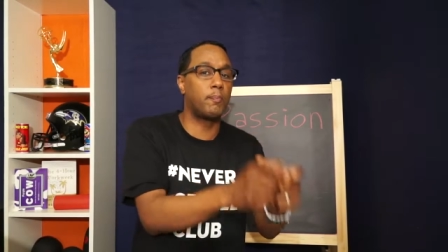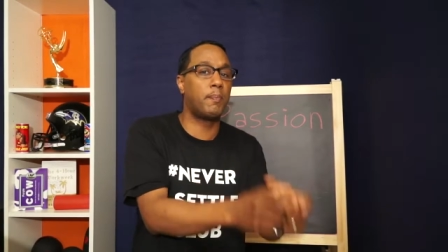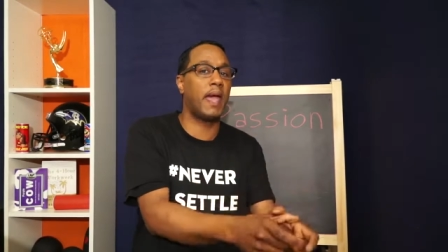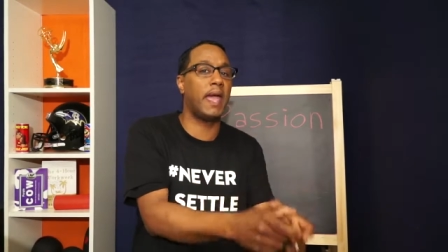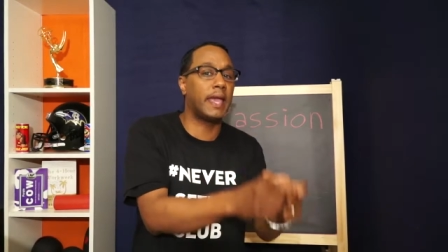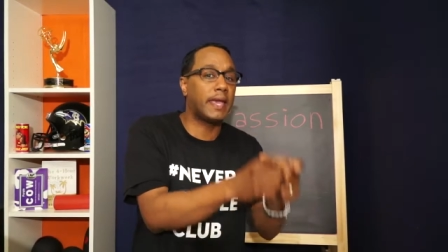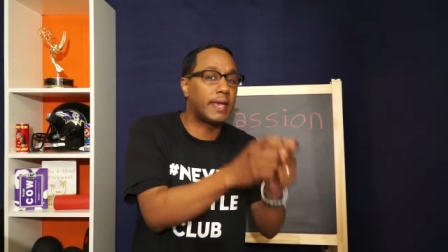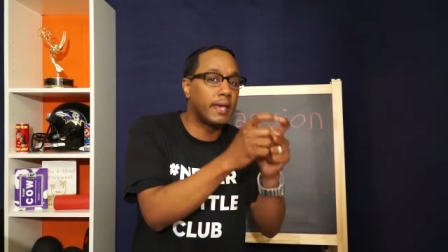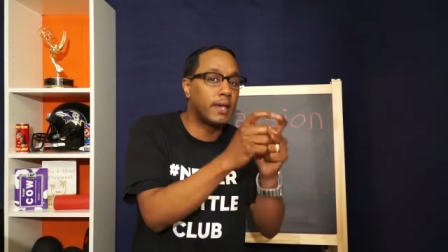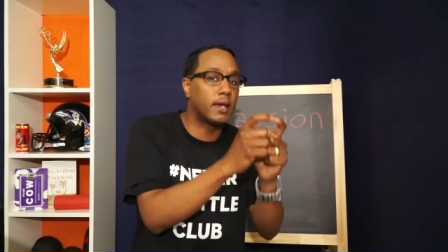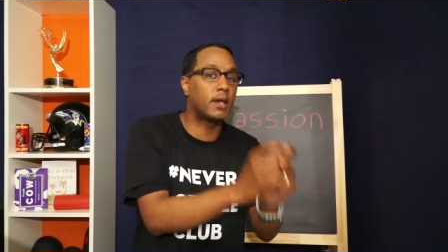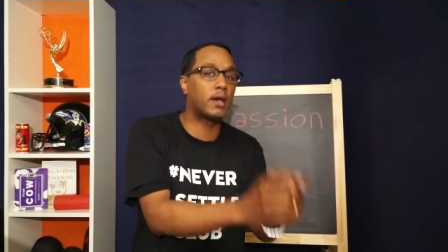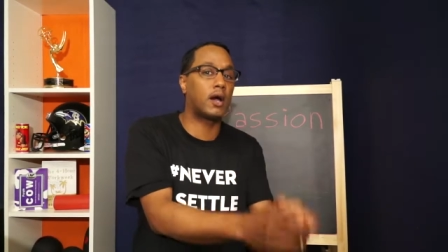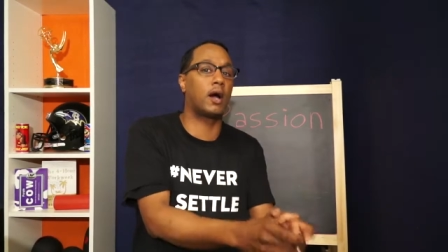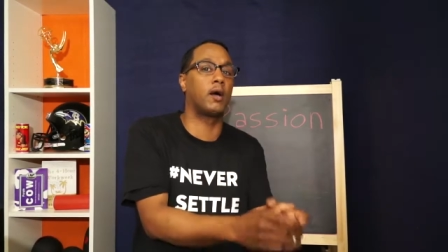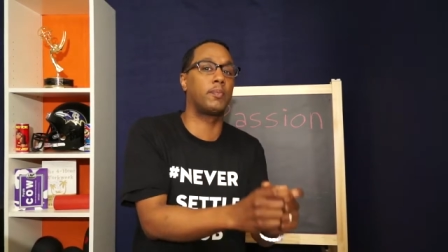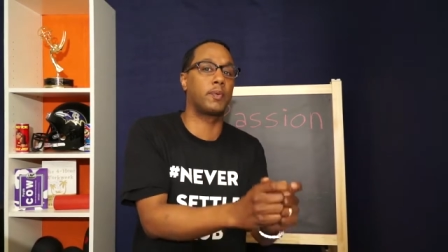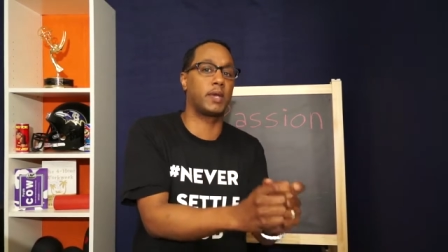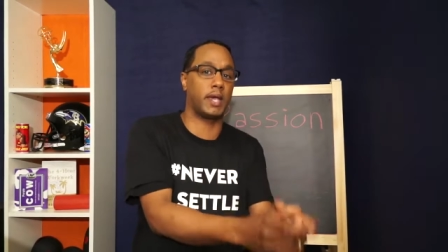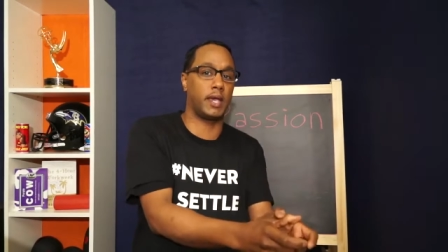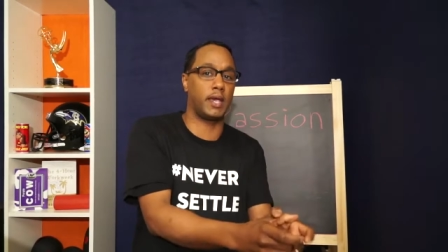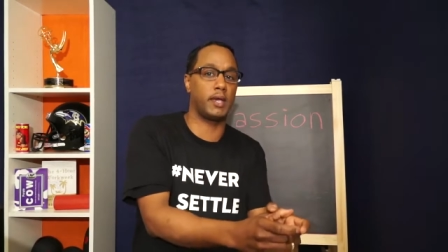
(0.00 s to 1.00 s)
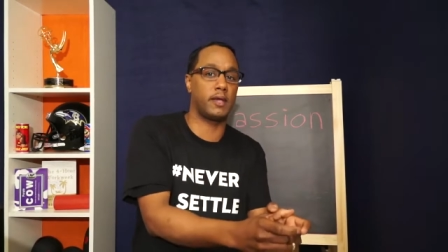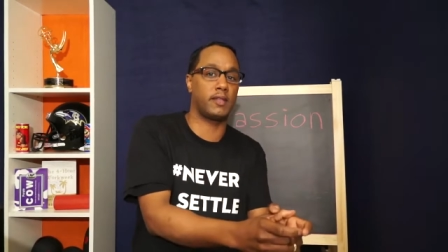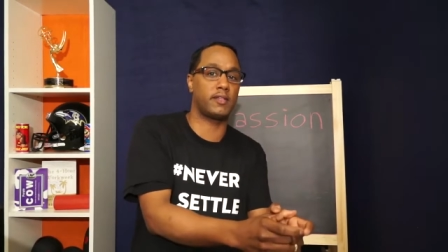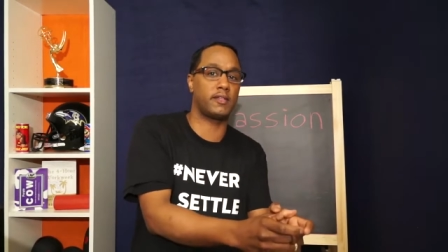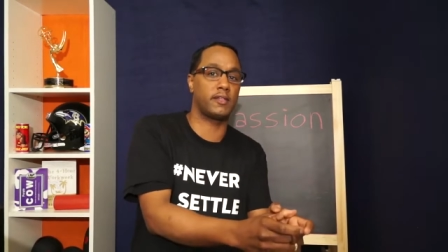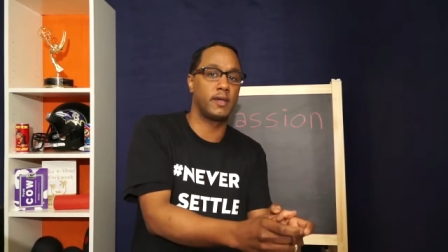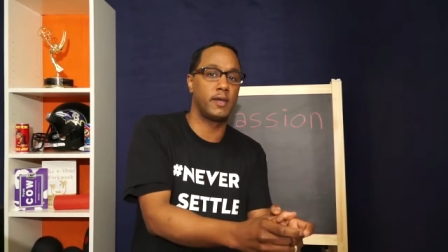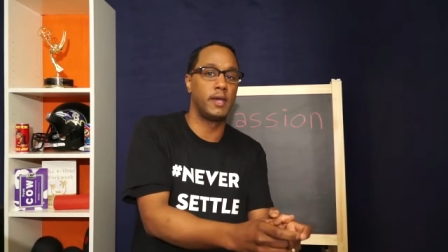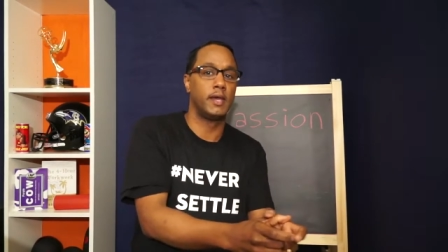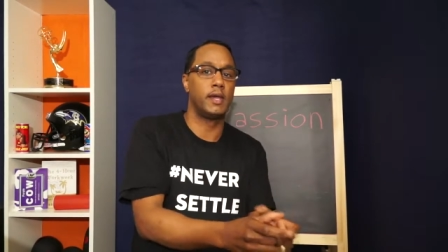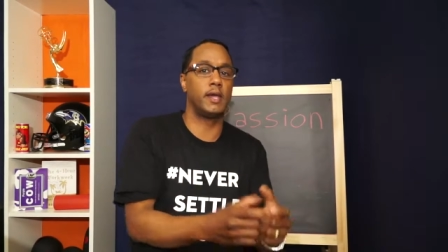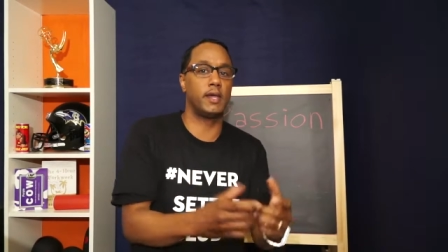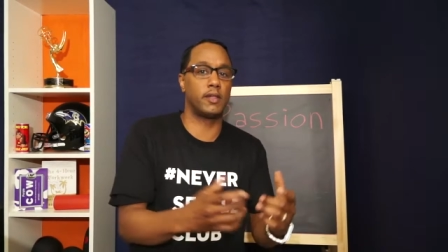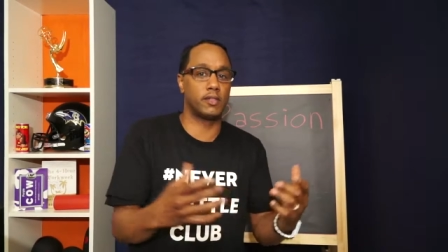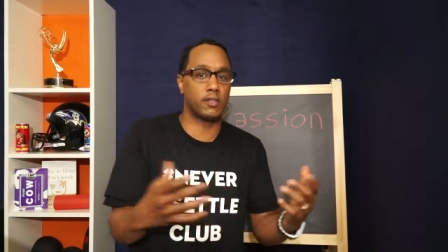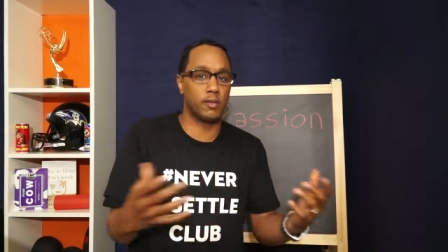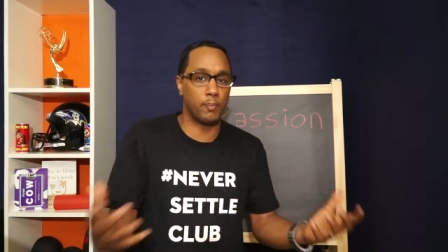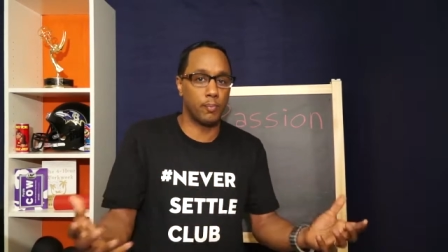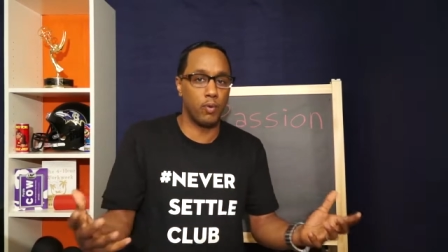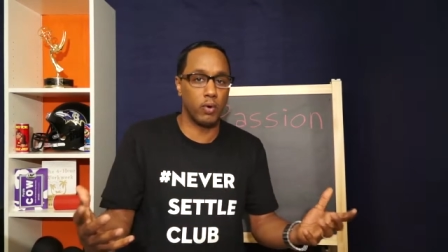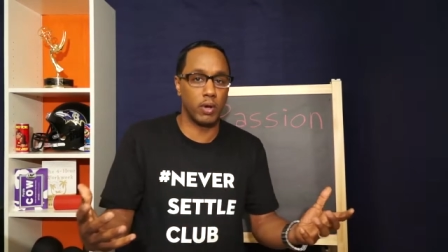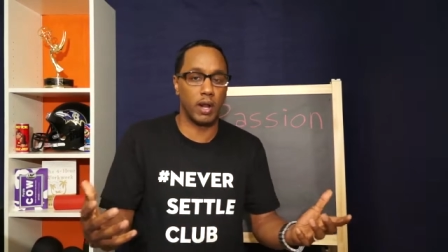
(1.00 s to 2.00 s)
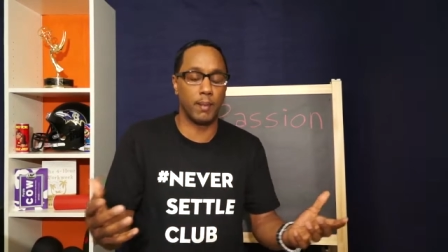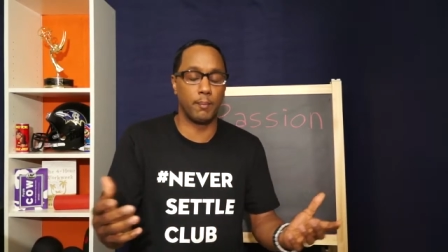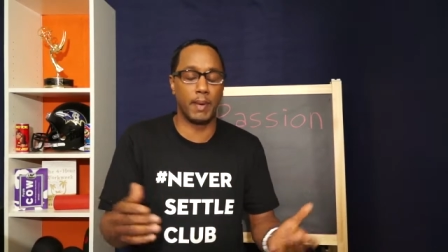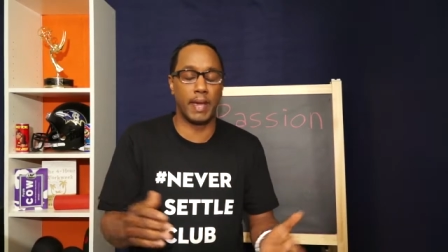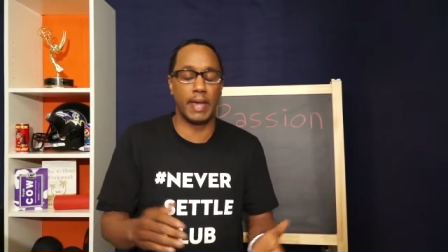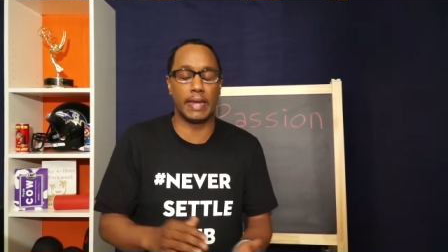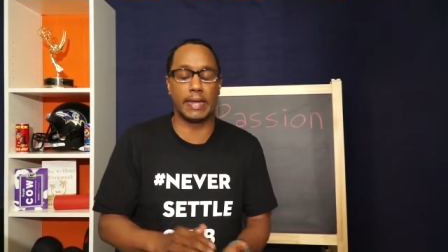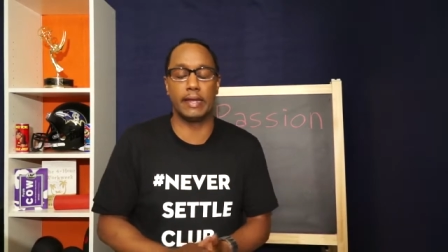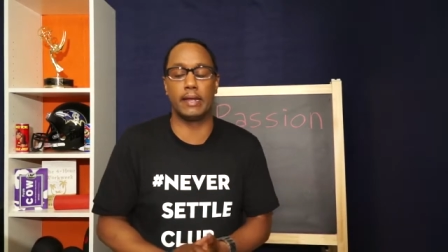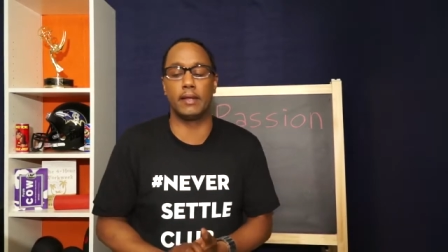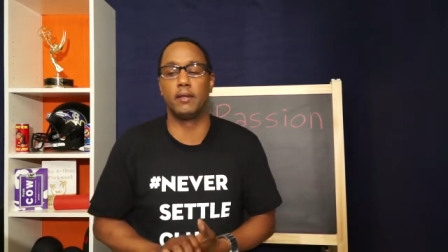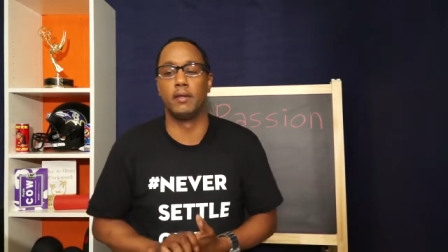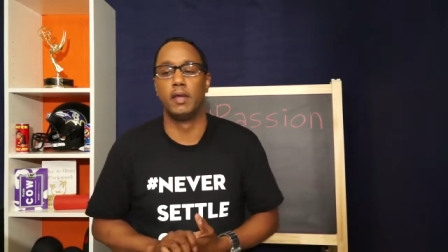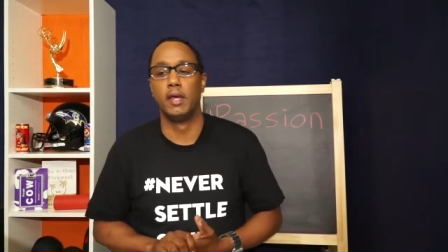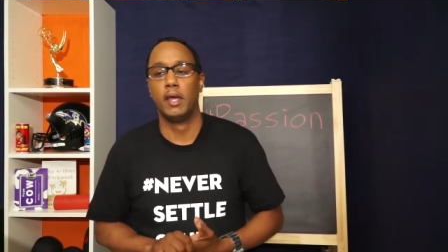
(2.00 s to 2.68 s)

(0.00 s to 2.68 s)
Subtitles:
baking cupcakes, is the point I'm making.